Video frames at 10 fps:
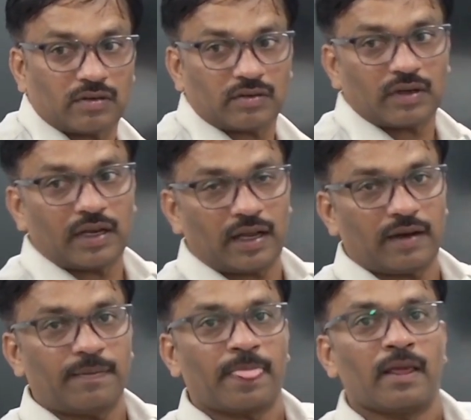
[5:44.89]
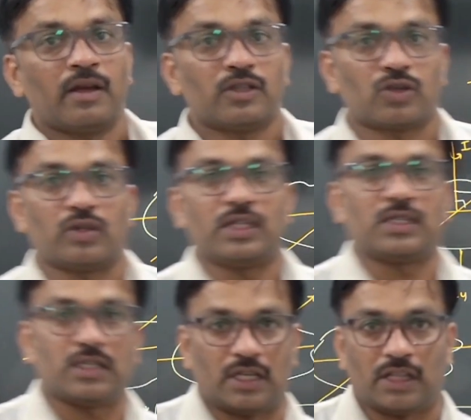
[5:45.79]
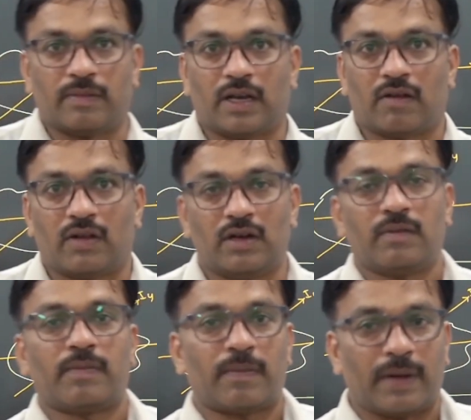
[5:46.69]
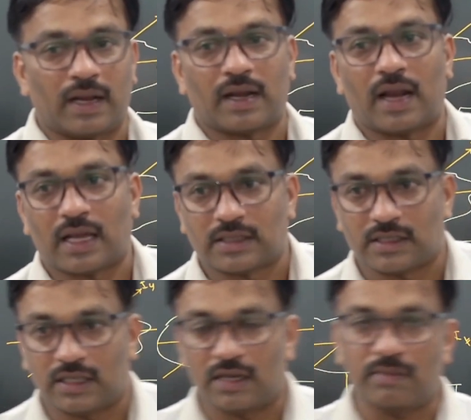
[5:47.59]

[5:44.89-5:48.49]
Clear? So this is nothing but our perpendicular axis theorem,